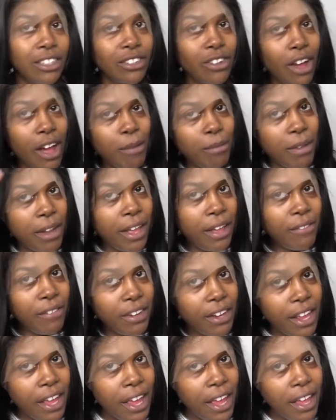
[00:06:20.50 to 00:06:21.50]
So I'm
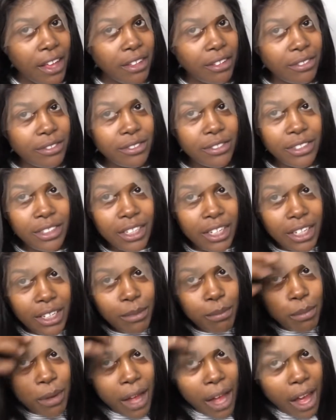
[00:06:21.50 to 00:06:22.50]
loving that.
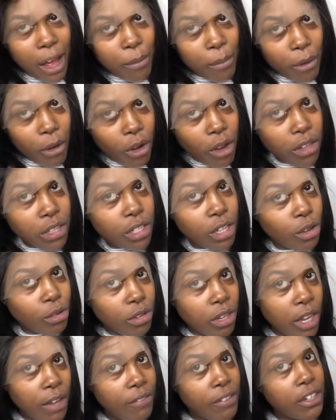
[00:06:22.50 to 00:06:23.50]
But I'm also
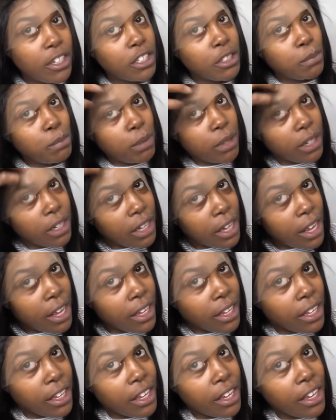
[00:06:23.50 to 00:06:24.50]
loving this
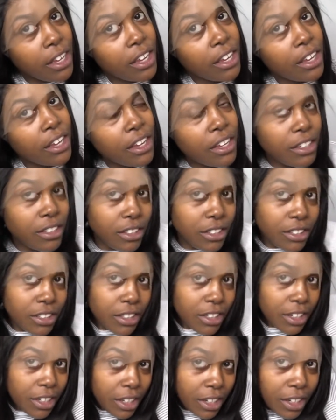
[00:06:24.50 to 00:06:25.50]
pluckage.
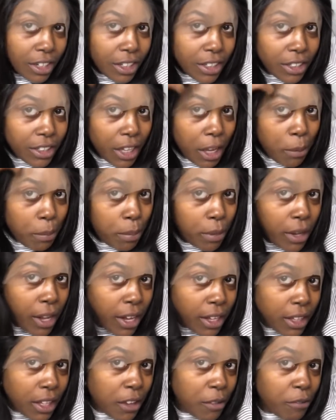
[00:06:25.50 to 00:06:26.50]
They
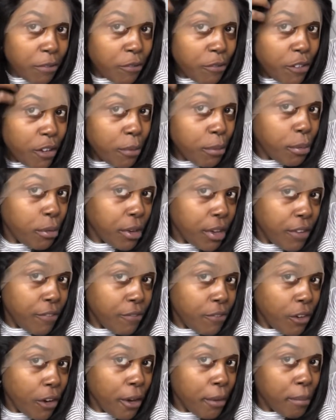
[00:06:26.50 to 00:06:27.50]
plucked it pretty
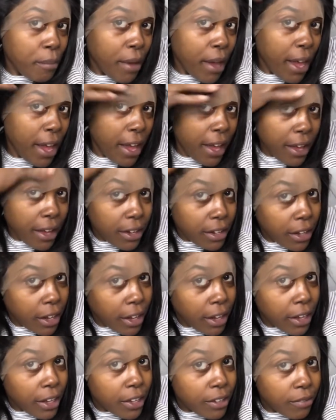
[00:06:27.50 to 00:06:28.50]
far back.
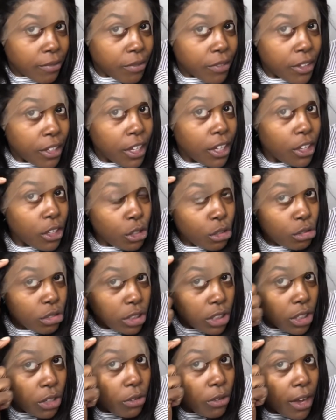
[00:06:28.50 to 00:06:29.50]
Like, you
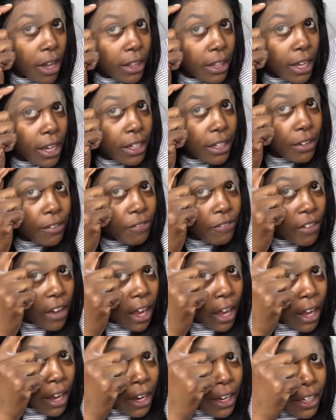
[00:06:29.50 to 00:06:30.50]
still got that
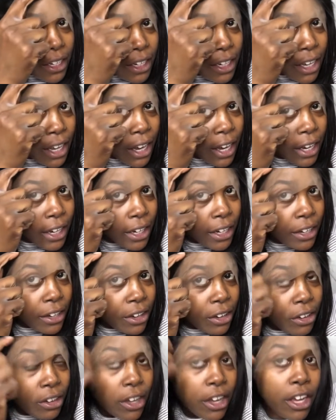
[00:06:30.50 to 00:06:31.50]
defined line in
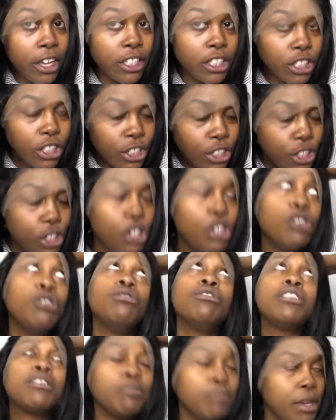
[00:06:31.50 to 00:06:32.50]
there.
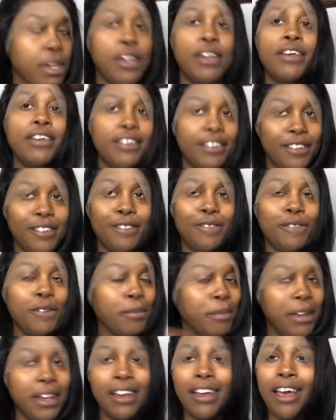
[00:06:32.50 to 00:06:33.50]
Excuse me
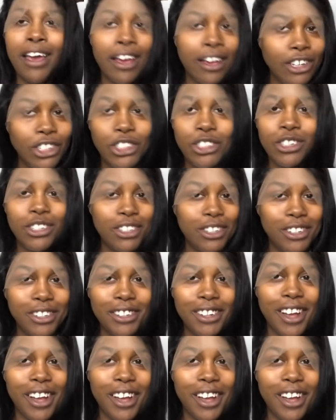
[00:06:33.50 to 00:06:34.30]
for being ashy.